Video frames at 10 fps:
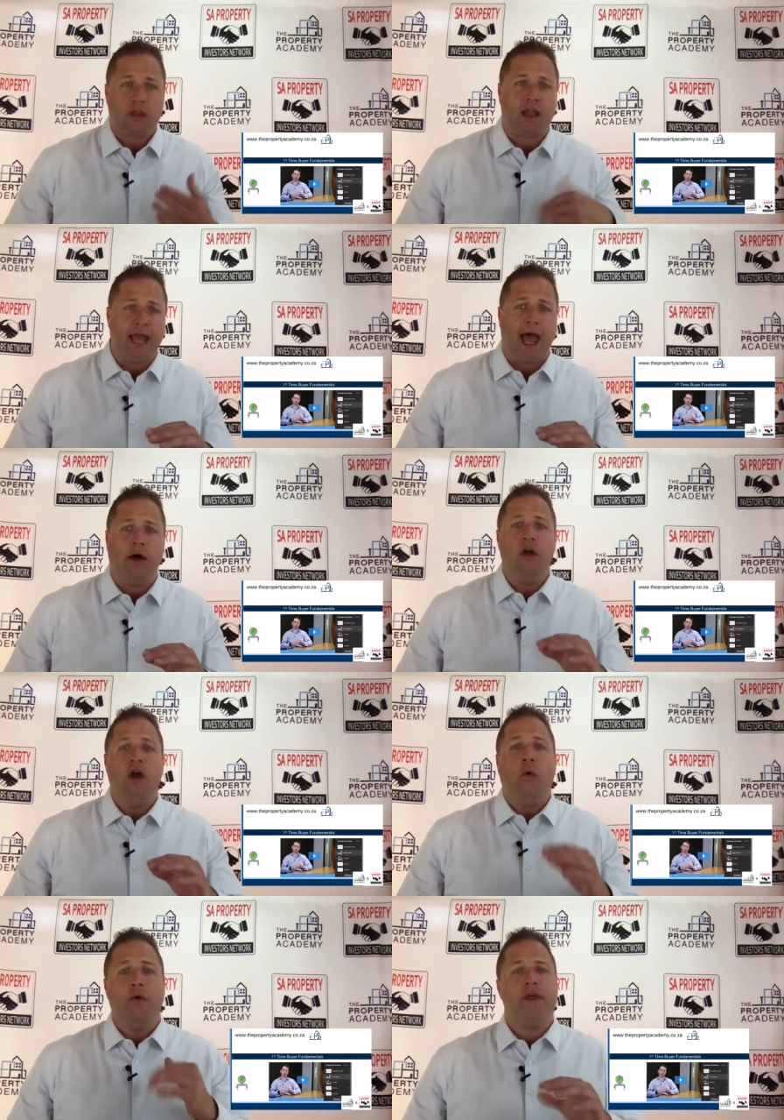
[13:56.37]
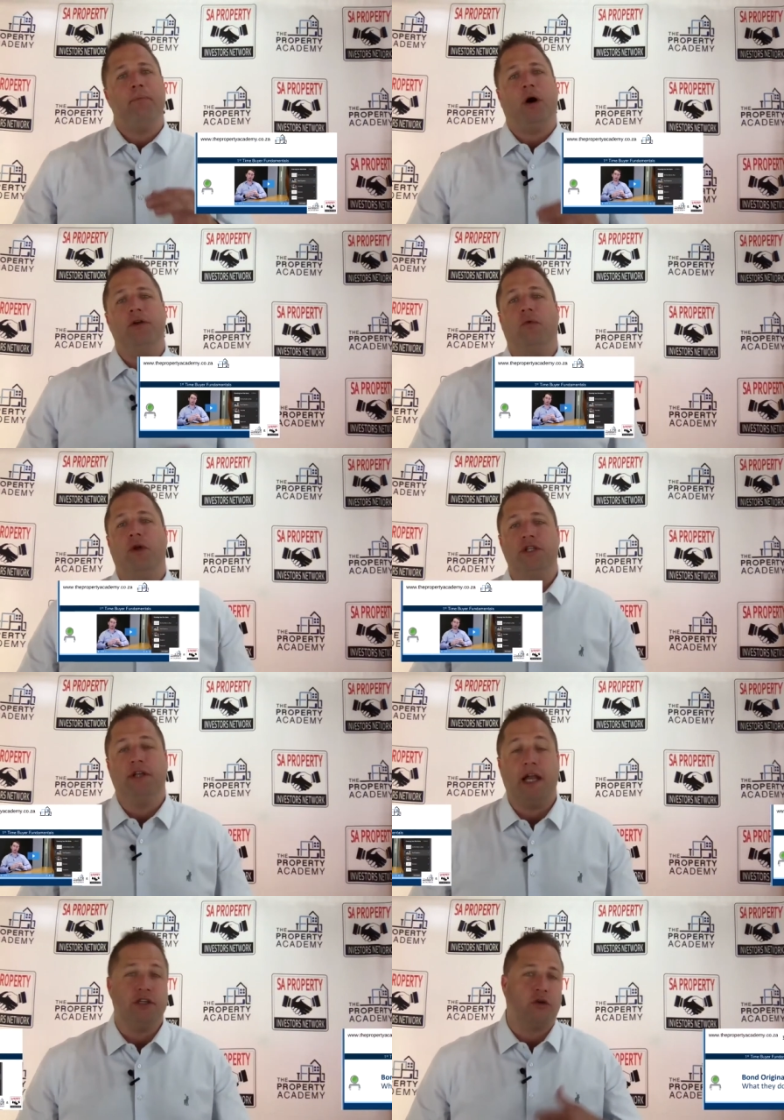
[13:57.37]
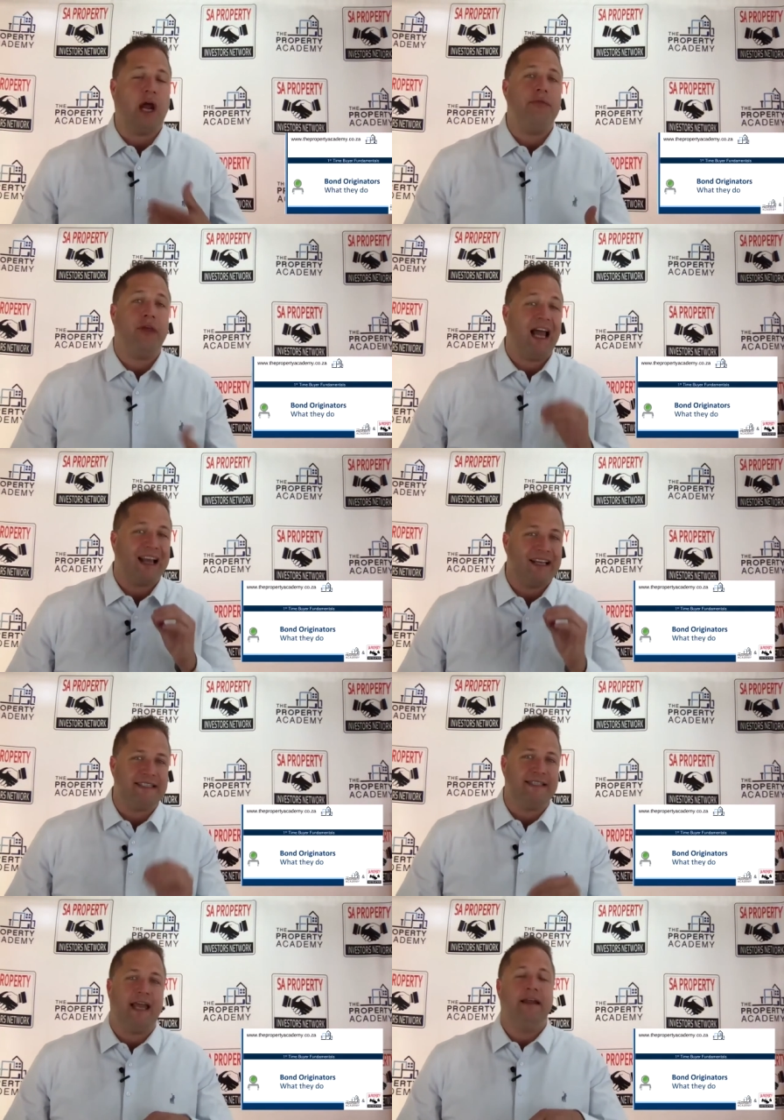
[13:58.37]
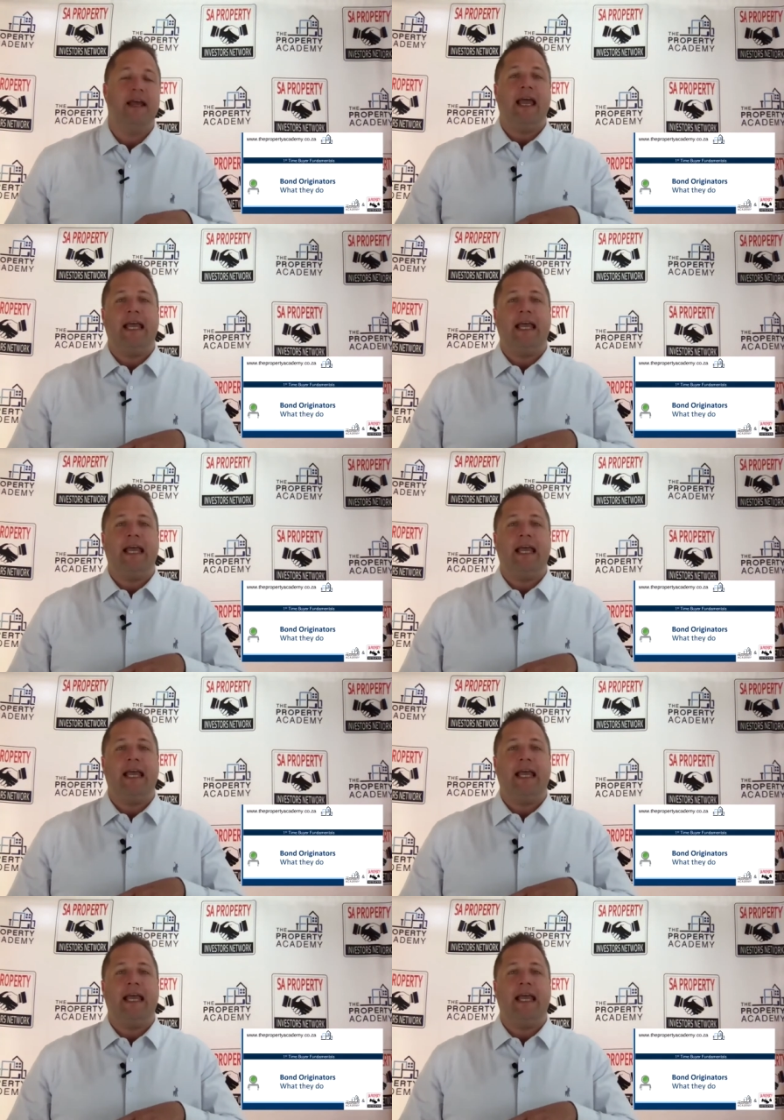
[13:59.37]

Now, with a bond originator, the great thing, like I said,